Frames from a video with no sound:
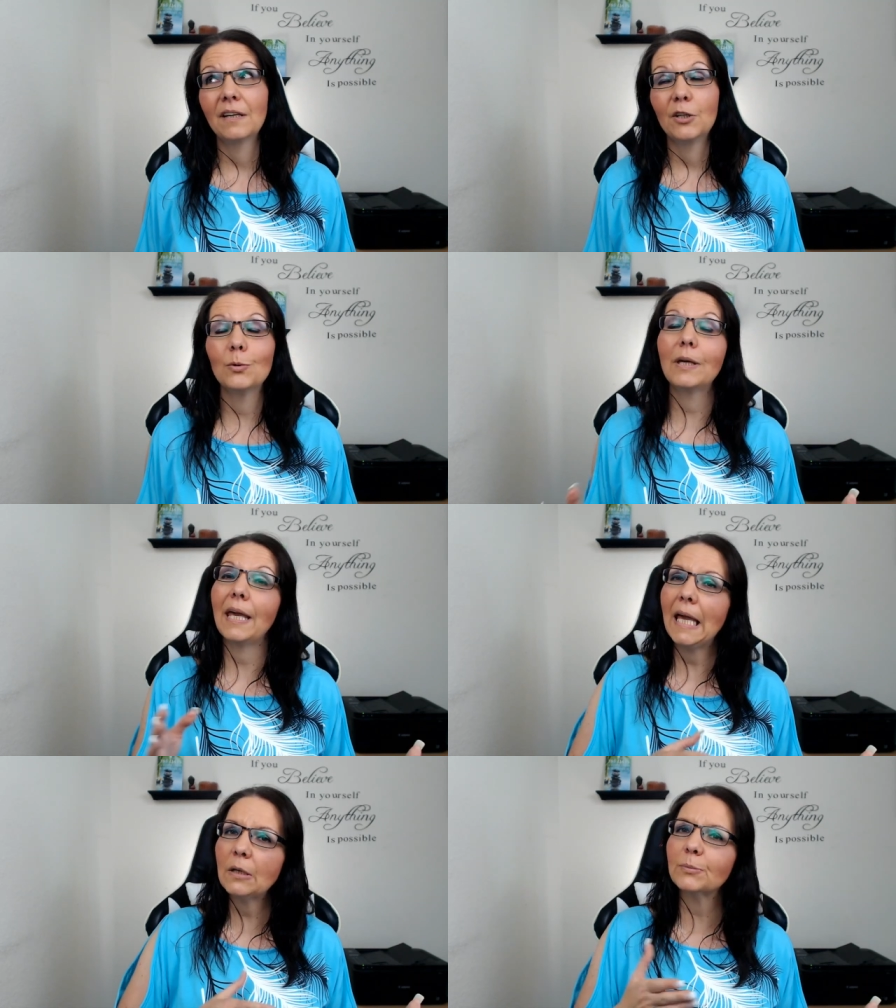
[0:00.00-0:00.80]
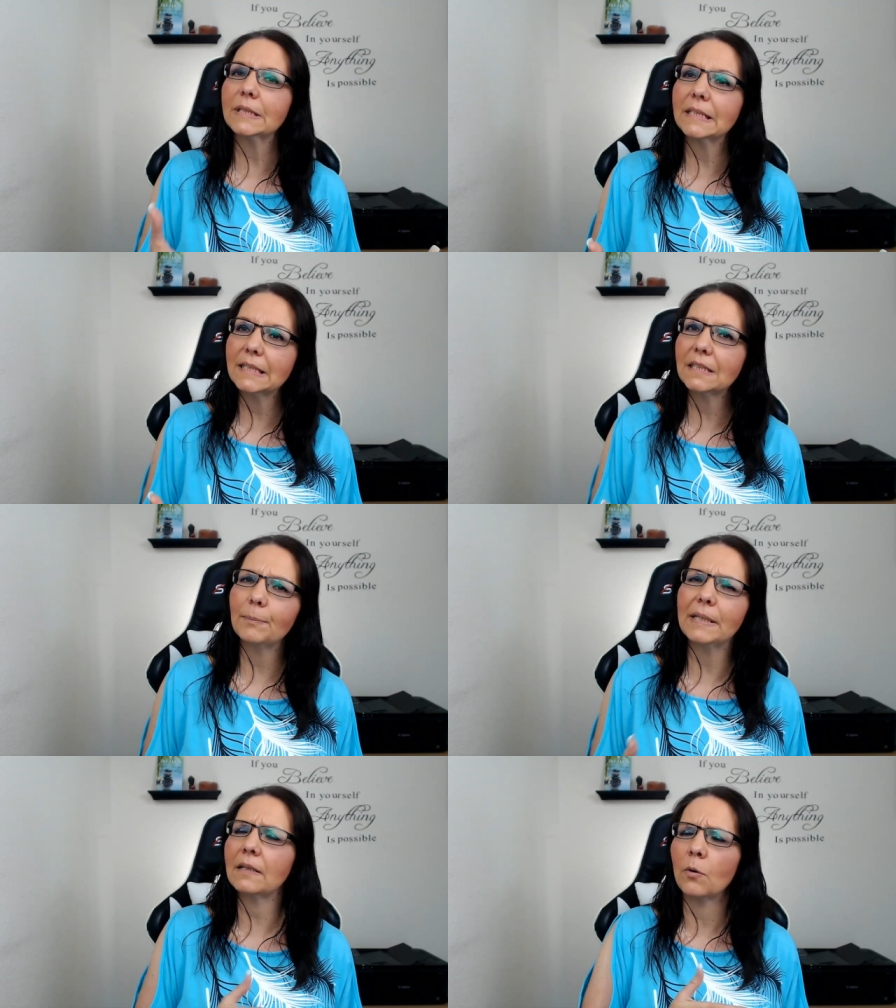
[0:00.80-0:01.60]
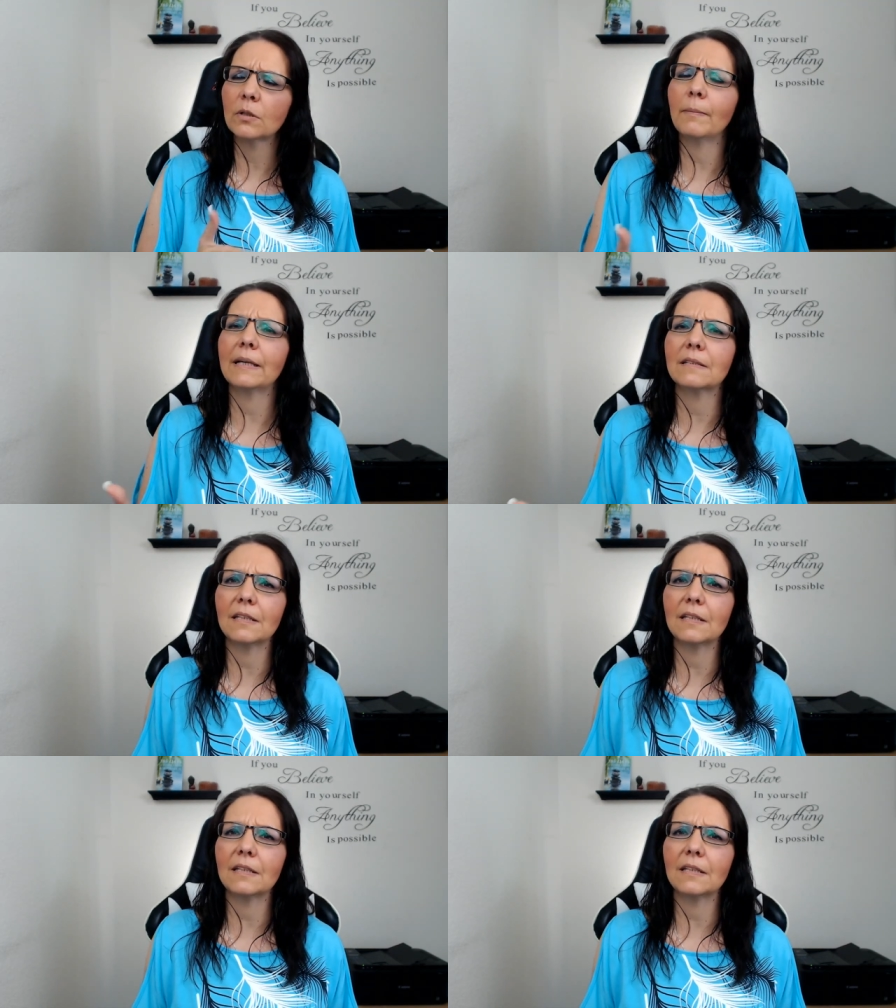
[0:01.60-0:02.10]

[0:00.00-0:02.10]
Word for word: you can resist it, but that only makes it